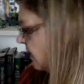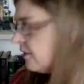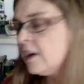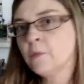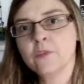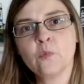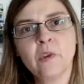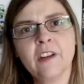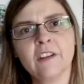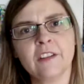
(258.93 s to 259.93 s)
I thought it was
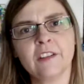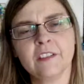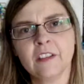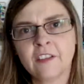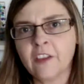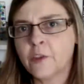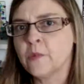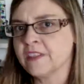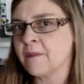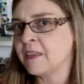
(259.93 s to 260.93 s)
weird. I thought there
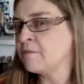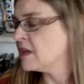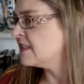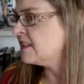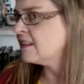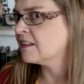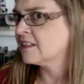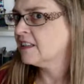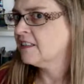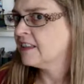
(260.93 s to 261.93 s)
was something missing because
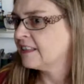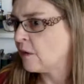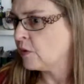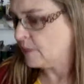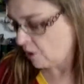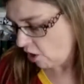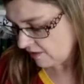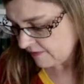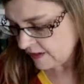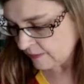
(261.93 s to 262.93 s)
I didn't think that would be all
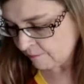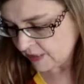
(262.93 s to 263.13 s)
of it.